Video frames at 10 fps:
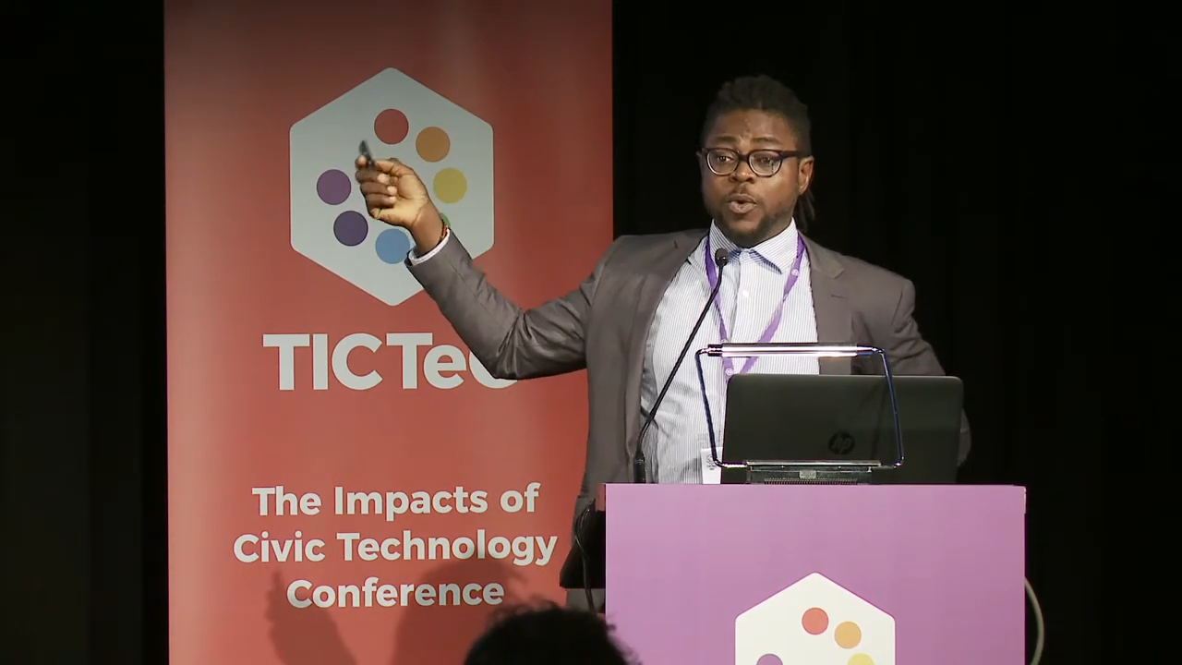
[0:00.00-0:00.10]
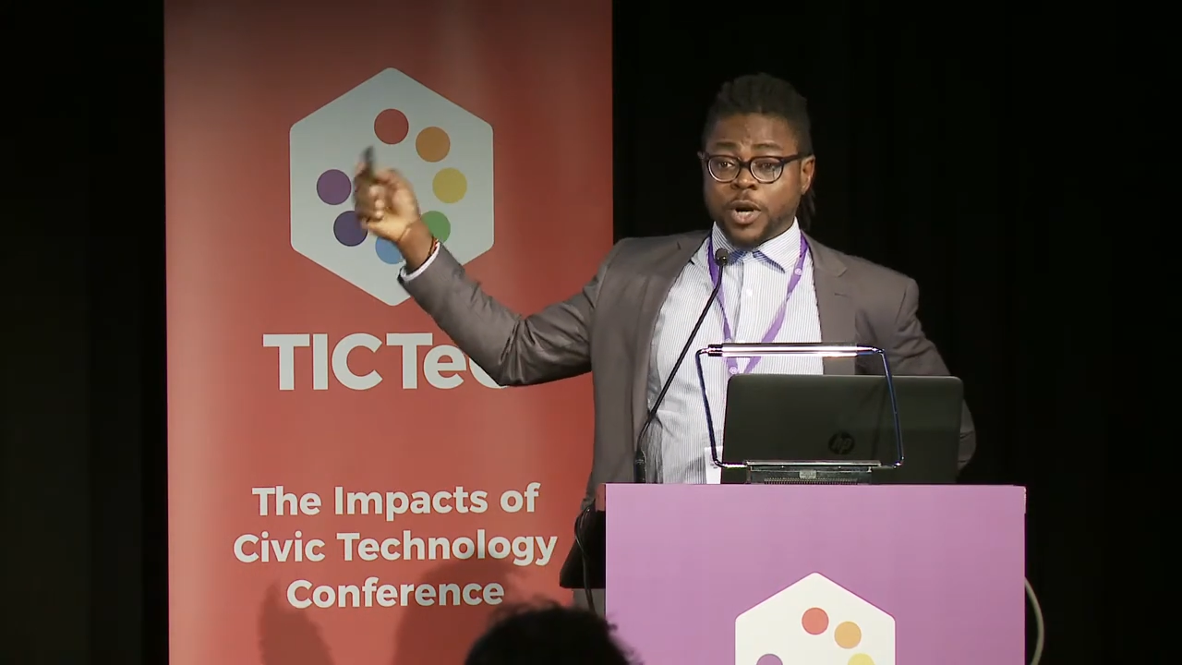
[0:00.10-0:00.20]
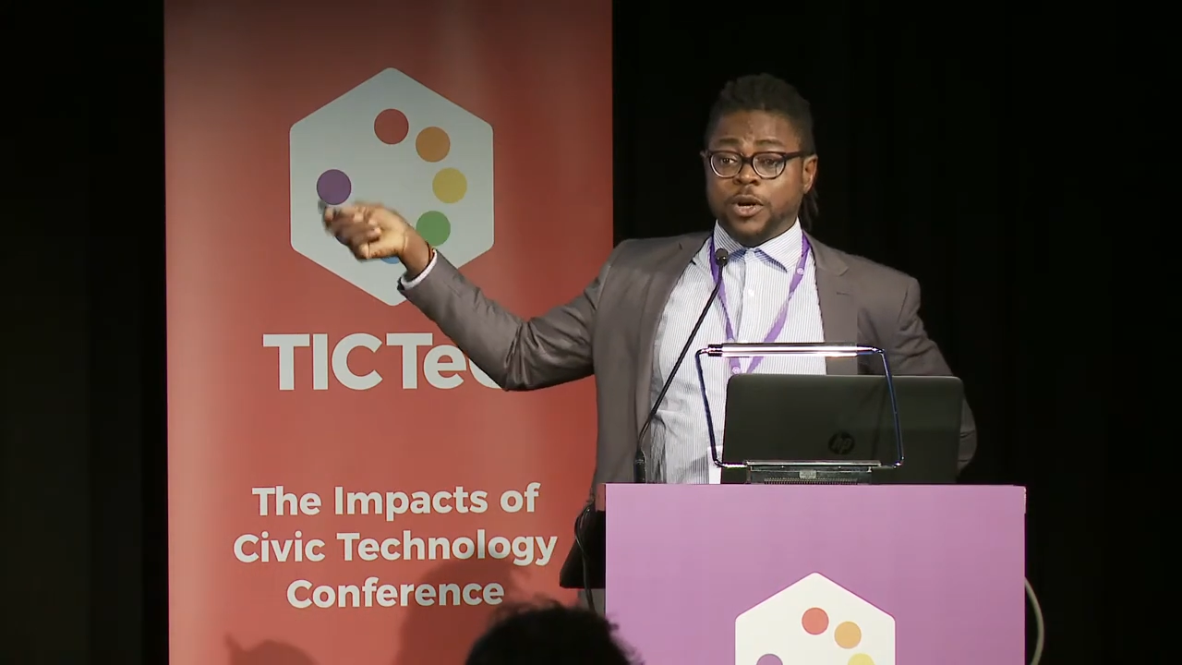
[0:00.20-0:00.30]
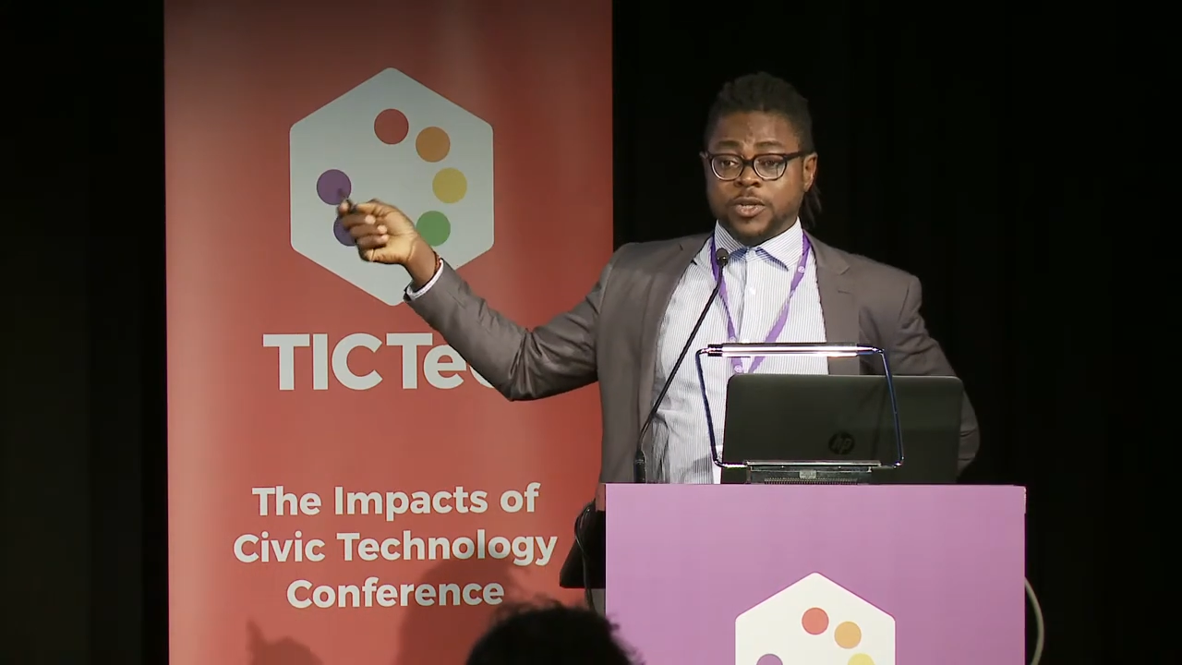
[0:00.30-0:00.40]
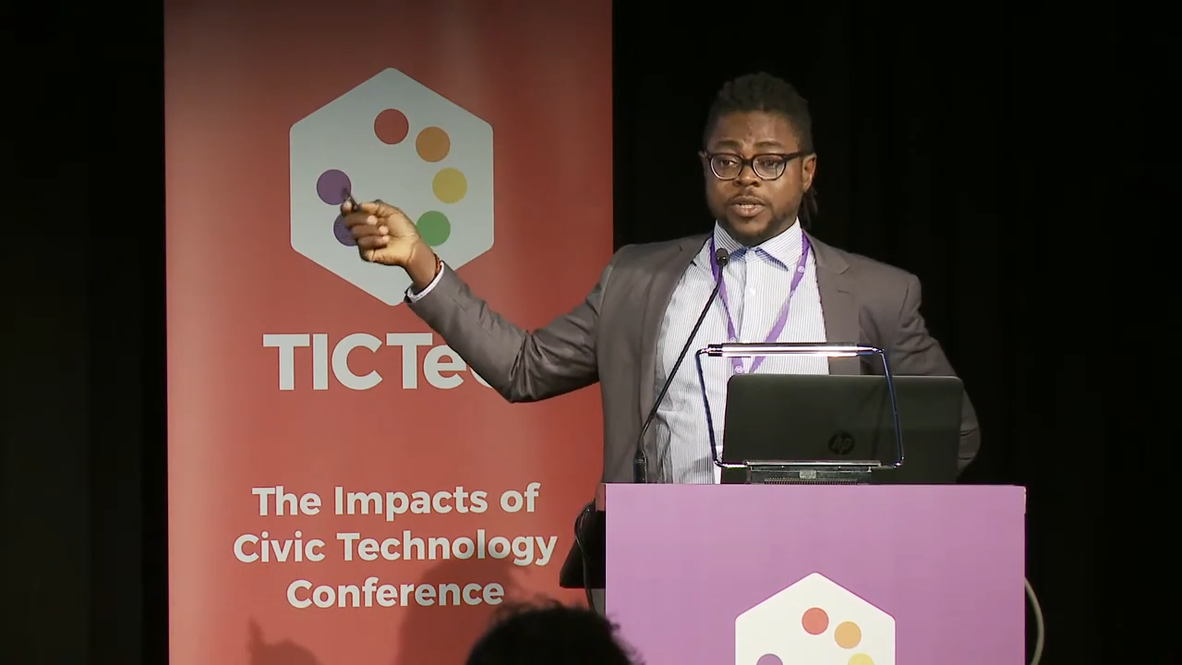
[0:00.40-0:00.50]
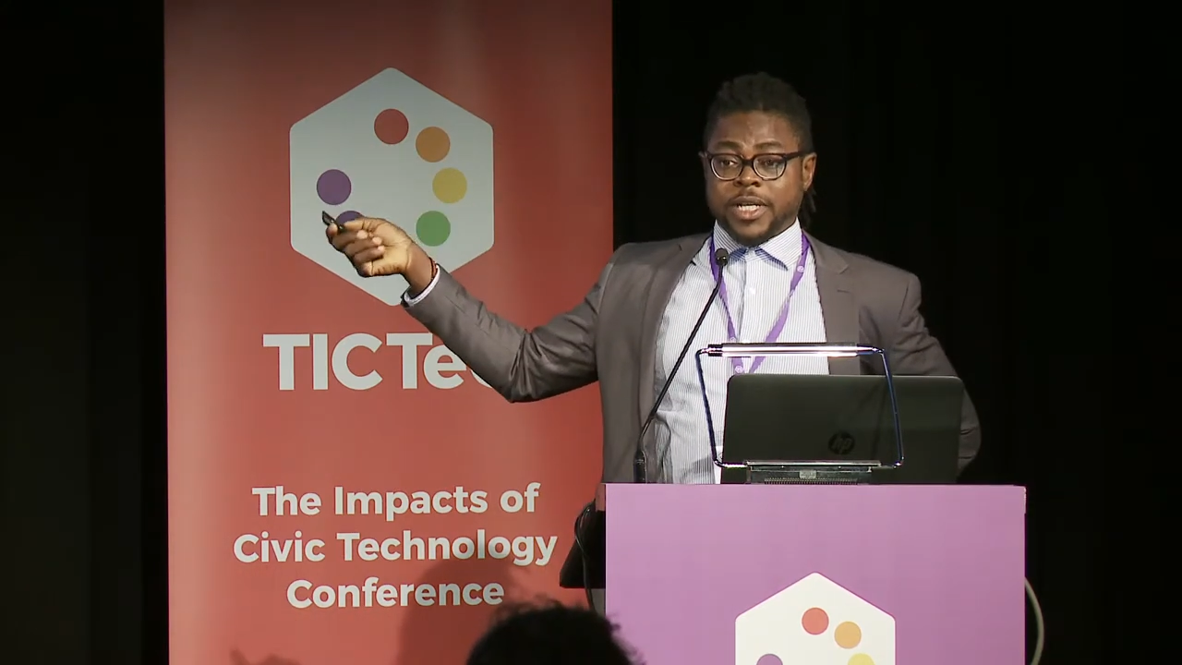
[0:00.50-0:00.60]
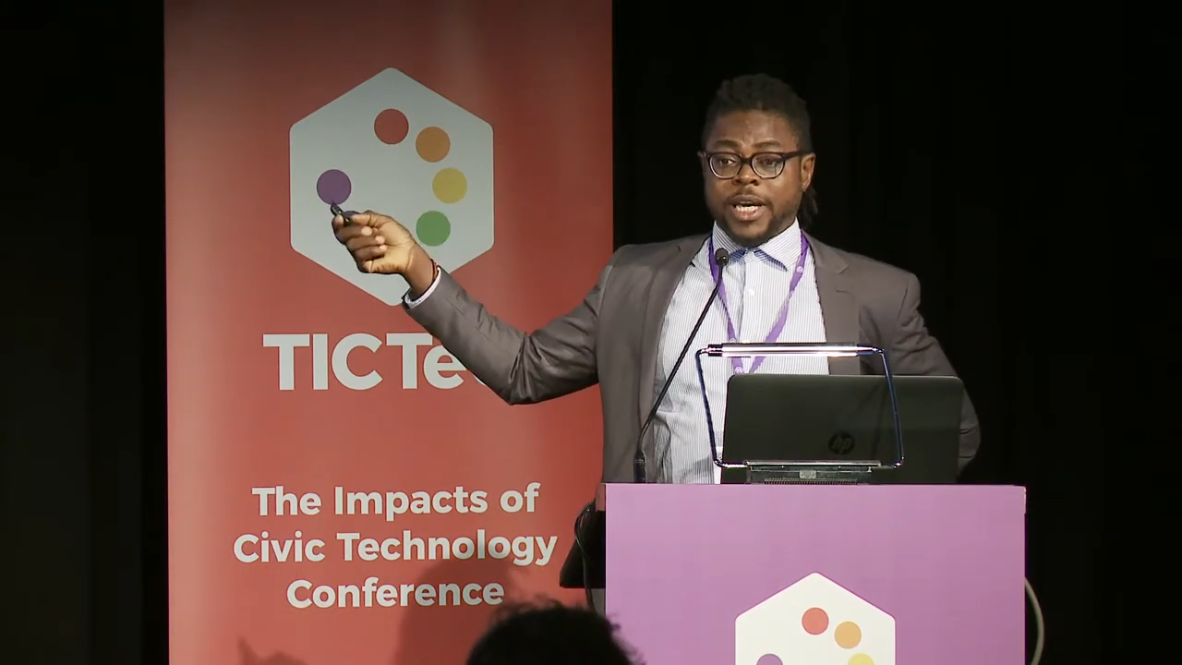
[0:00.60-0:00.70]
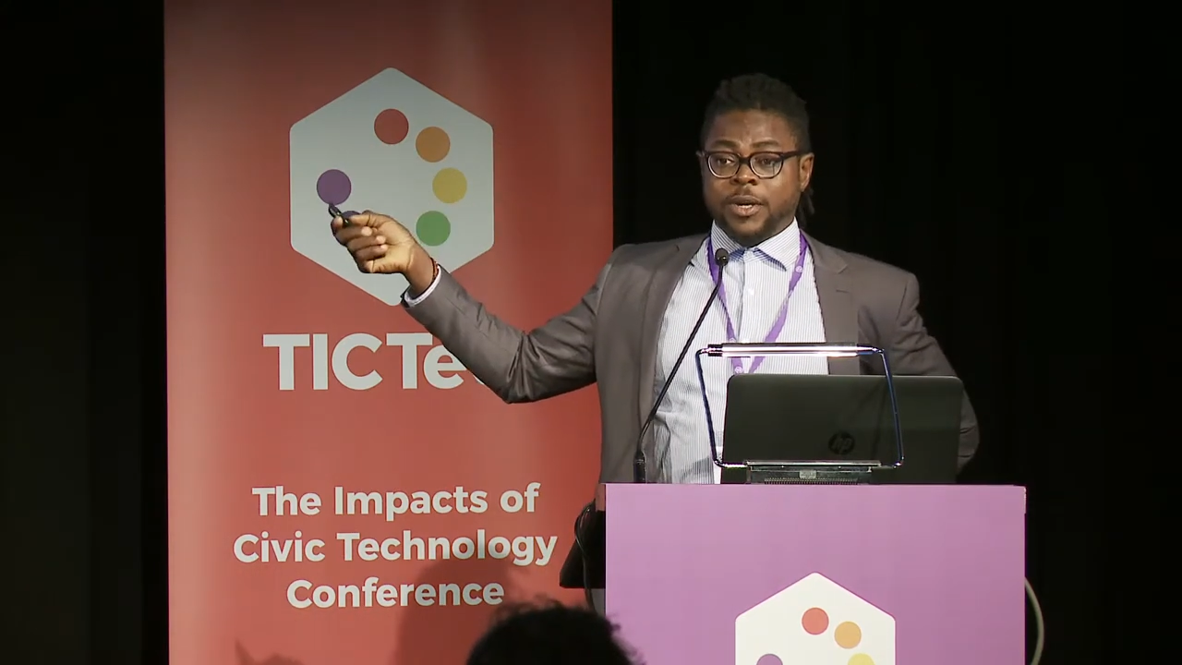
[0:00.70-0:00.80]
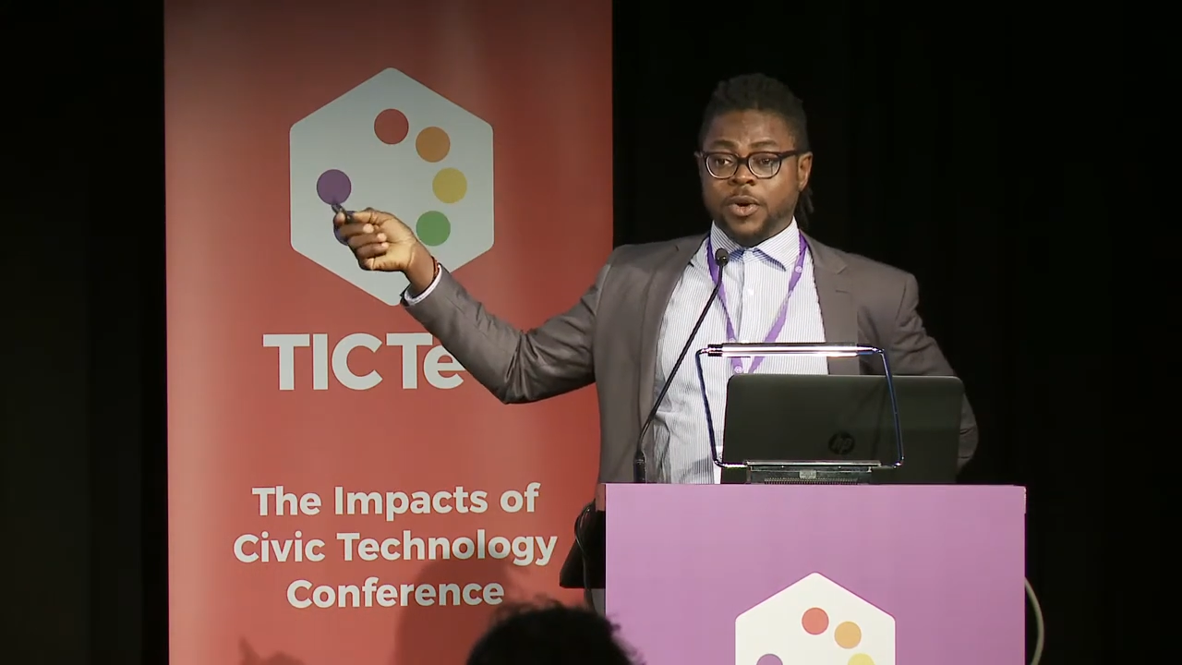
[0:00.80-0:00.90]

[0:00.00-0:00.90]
got to saying,